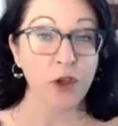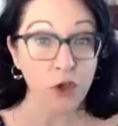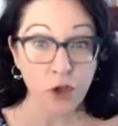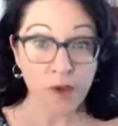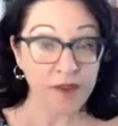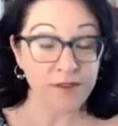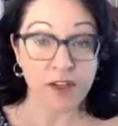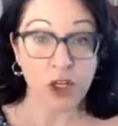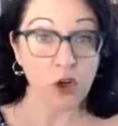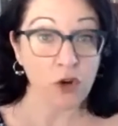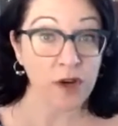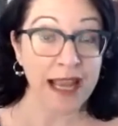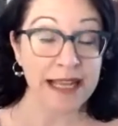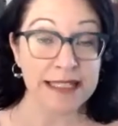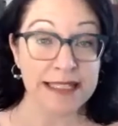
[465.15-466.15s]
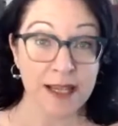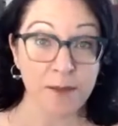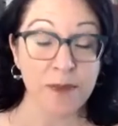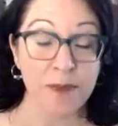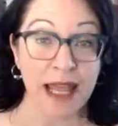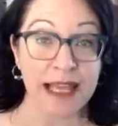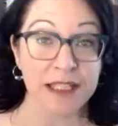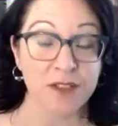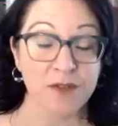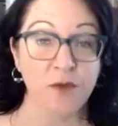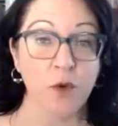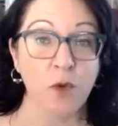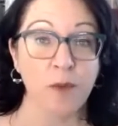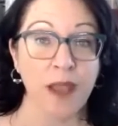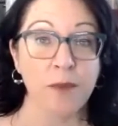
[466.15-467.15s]
You even create templates
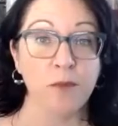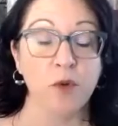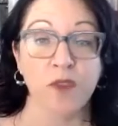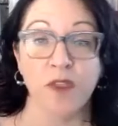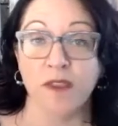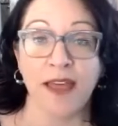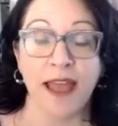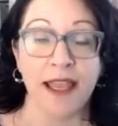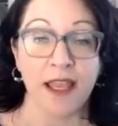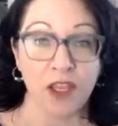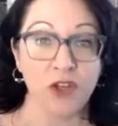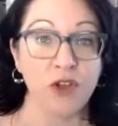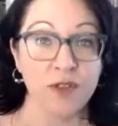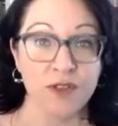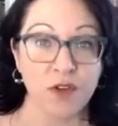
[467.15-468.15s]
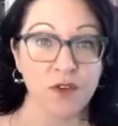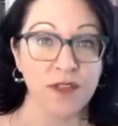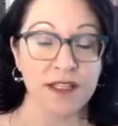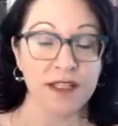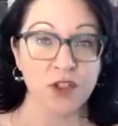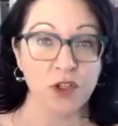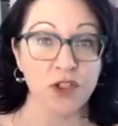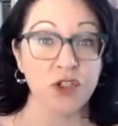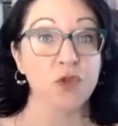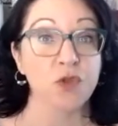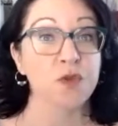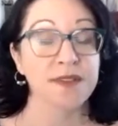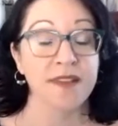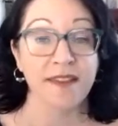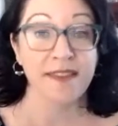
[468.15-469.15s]
for people that they can use oh. on their
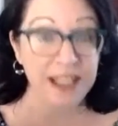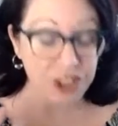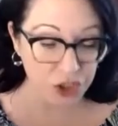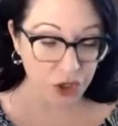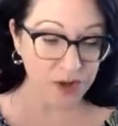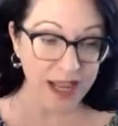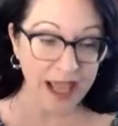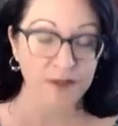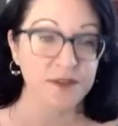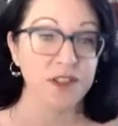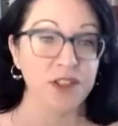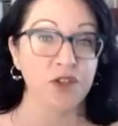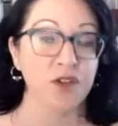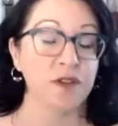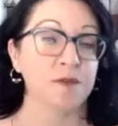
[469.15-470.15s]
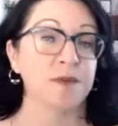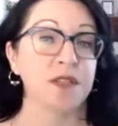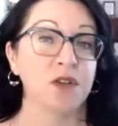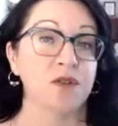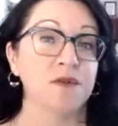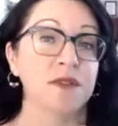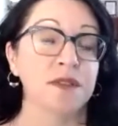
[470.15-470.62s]
socials that they don't have to do themselves.